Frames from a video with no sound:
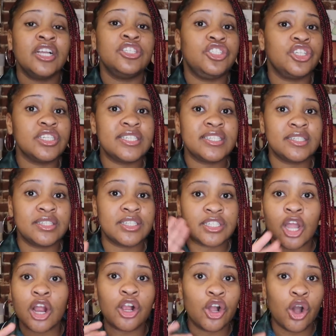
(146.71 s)
Just
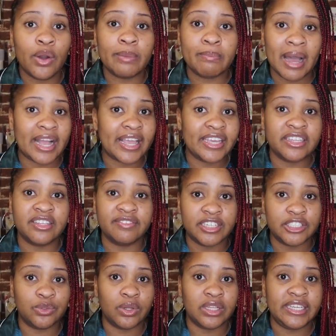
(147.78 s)
start going back
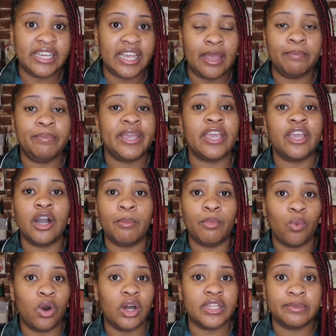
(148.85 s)
individually and picking up
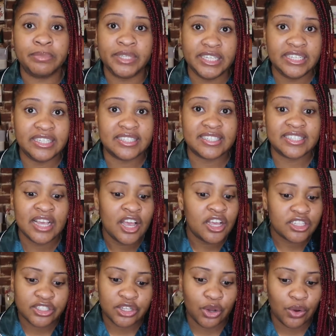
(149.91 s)
one apiece.
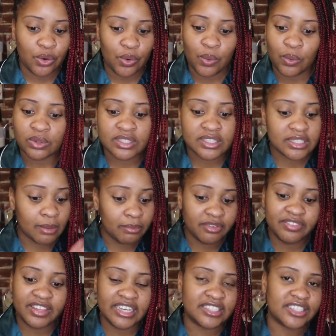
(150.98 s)
So some of
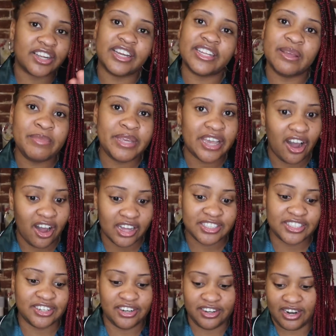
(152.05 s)
these are gonna be
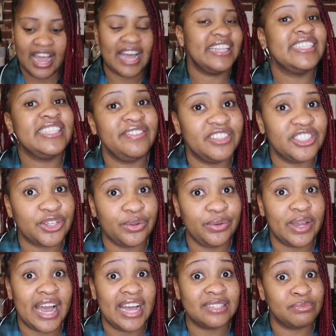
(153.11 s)
hotter. I didn't even show you
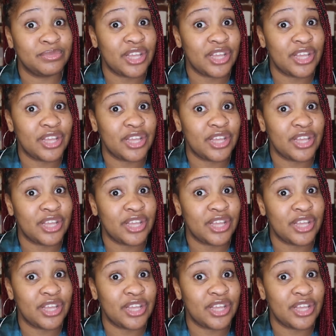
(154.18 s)
guys, I'm